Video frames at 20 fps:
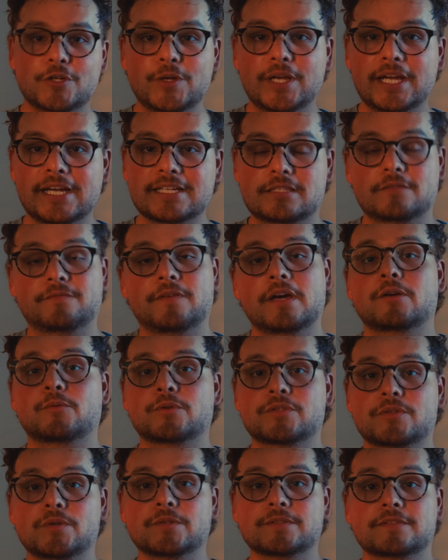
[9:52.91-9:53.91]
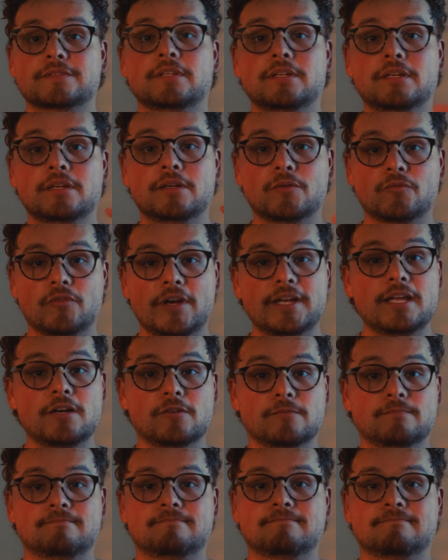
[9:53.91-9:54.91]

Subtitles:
you guys the final results right now.